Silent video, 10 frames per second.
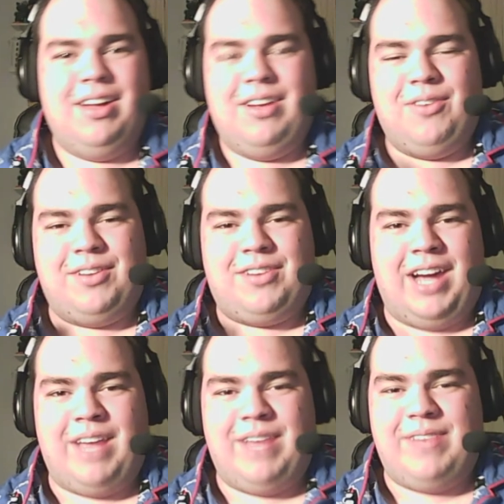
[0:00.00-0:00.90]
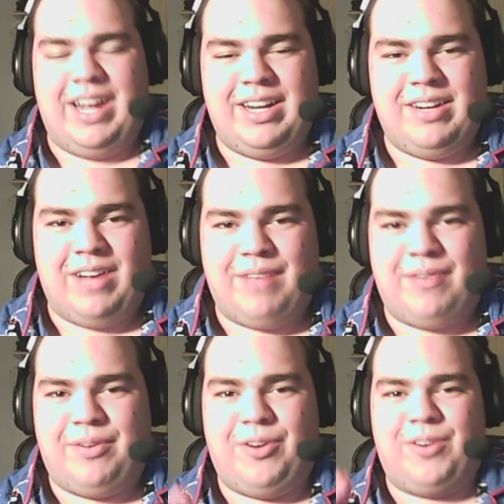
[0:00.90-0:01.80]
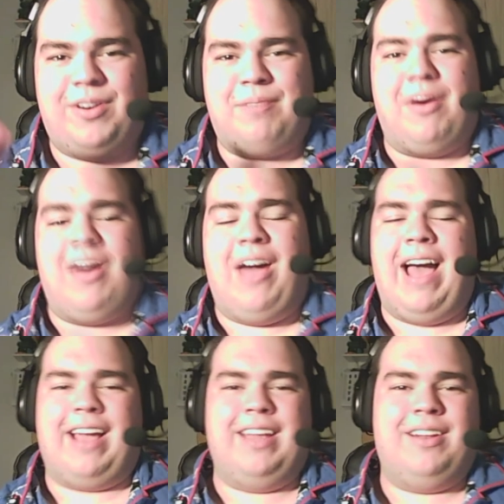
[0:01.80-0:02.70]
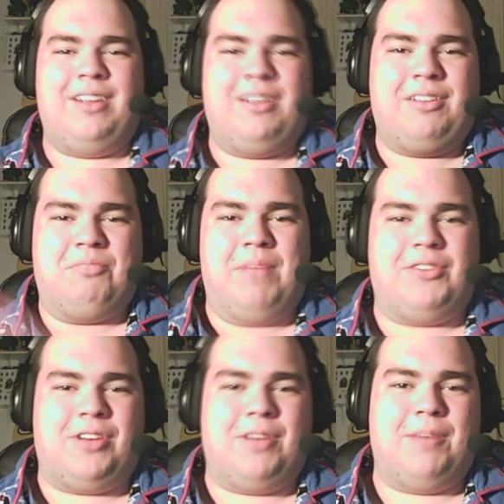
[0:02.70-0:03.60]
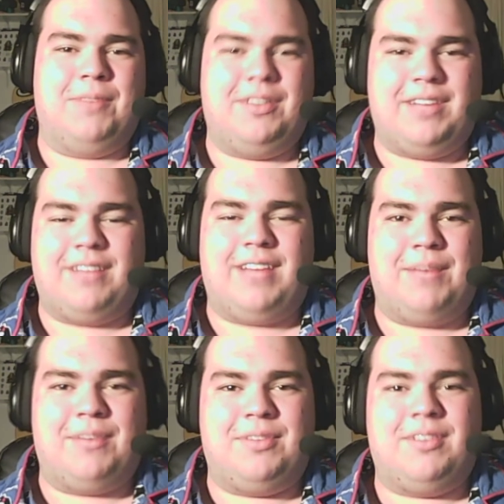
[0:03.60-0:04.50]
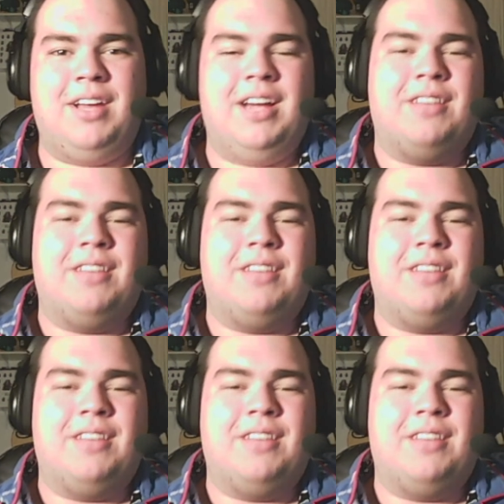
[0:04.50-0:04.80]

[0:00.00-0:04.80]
which I've heard about hacking major companies nonstop since the